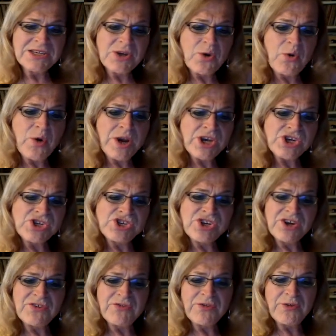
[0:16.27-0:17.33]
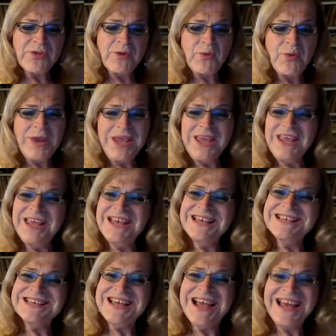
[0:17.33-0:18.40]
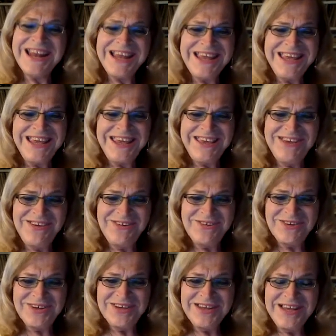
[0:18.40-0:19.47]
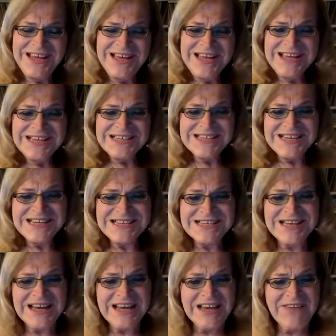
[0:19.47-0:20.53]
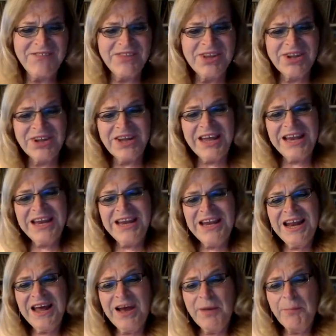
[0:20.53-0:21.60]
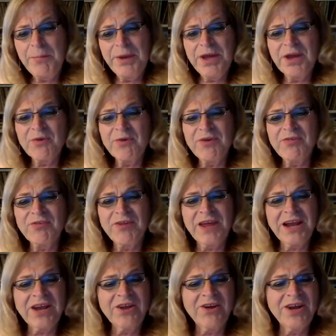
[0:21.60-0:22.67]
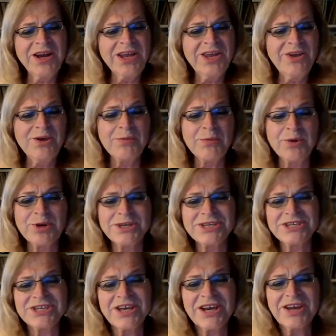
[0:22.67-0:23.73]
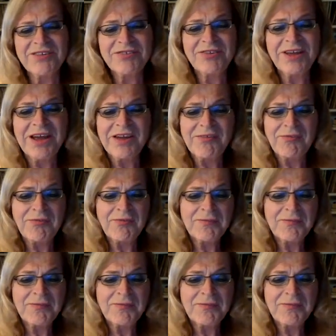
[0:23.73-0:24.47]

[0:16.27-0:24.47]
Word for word: question for the week is kind of cute. It says, Time to lighten up and reflect on the humorous side of life.